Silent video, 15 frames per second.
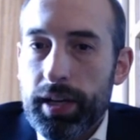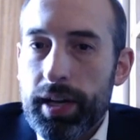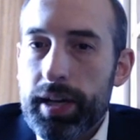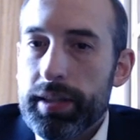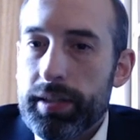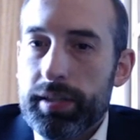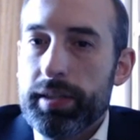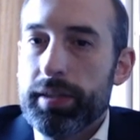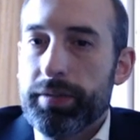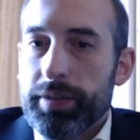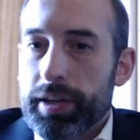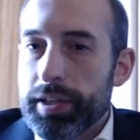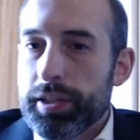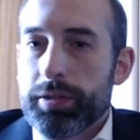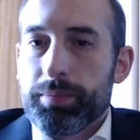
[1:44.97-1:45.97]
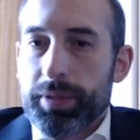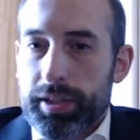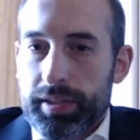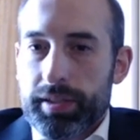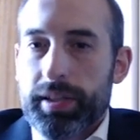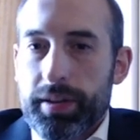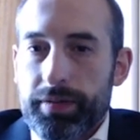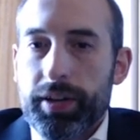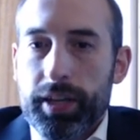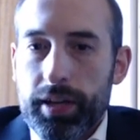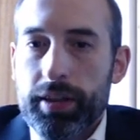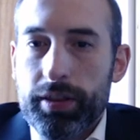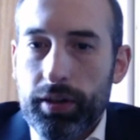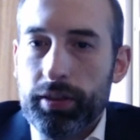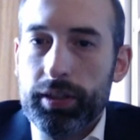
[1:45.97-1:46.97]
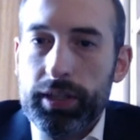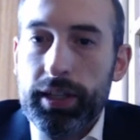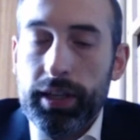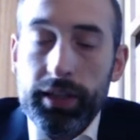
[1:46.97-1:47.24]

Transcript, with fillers: This is a very specific authority.